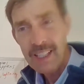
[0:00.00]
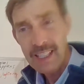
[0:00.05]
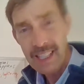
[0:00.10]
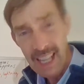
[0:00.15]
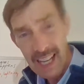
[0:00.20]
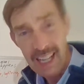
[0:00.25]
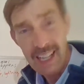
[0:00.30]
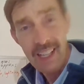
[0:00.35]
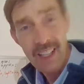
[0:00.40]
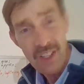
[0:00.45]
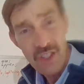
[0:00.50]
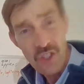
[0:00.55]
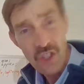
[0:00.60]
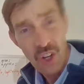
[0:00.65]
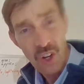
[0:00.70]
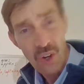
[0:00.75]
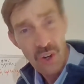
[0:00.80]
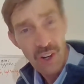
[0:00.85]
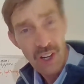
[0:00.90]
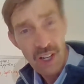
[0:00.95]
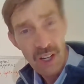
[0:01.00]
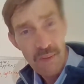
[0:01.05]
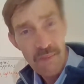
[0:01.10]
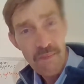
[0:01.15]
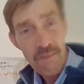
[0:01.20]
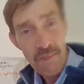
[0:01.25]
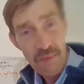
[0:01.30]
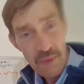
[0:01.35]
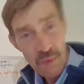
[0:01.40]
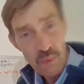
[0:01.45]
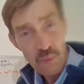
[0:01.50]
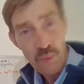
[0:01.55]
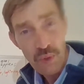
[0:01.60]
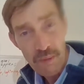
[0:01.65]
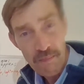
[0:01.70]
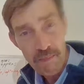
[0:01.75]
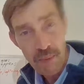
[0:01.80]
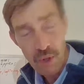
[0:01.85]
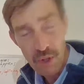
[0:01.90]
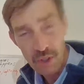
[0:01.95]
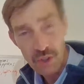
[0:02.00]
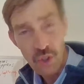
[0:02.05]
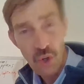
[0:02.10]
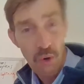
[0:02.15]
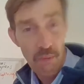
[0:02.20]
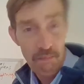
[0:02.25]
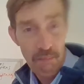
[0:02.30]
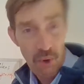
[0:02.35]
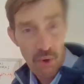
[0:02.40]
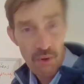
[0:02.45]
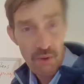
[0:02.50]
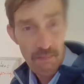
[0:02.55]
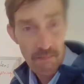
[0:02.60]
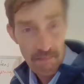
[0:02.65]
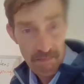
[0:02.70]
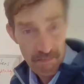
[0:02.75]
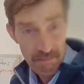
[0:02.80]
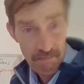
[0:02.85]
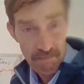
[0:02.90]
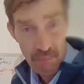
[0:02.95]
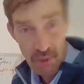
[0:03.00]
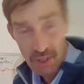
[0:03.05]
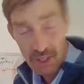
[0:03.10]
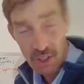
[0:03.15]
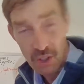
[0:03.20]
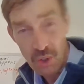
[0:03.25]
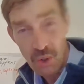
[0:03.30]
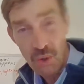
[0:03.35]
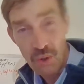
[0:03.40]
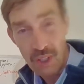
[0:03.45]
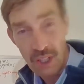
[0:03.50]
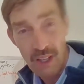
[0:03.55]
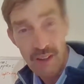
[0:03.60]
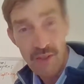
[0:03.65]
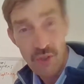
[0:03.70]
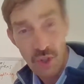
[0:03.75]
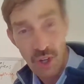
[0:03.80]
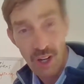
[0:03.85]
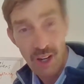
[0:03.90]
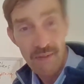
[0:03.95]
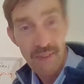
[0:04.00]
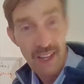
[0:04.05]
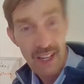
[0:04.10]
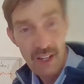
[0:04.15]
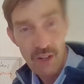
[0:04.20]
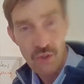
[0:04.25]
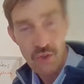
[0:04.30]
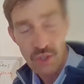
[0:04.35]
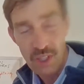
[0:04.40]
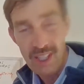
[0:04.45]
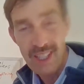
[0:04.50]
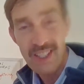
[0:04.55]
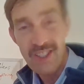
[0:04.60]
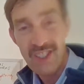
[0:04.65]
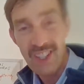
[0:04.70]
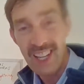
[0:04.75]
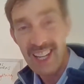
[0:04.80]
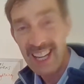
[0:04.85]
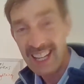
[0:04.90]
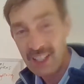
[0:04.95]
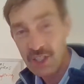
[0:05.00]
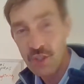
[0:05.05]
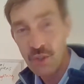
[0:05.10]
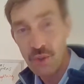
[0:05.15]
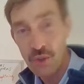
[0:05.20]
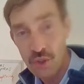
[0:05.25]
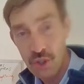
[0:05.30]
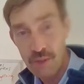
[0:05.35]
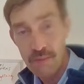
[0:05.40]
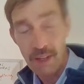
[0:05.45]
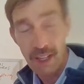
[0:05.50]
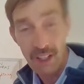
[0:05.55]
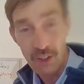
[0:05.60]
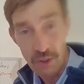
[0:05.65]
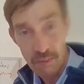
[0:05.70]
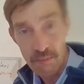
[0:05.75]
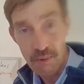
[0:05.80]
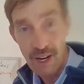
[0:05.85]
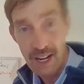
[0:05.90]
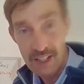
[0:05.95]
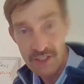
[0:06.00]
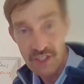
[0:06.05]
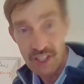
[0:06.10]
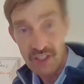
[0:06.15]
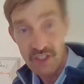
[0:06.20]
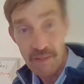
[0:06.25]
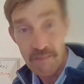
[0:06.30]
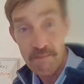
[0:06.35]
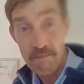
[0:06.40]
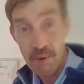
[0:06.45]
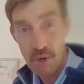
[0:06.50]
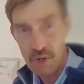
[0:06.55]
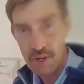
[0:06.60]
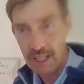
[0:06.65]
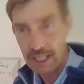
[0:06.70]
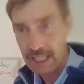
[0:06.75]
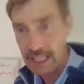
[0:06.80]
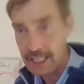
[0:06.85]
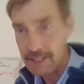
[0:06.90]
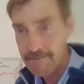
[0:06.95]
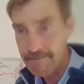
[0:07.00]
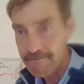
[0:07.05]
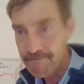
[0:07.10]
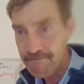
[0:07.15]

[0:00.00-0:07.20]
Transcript: Yeah, so we burn coal. Burning coal gives off energy. It's exothermic, the process of burning it.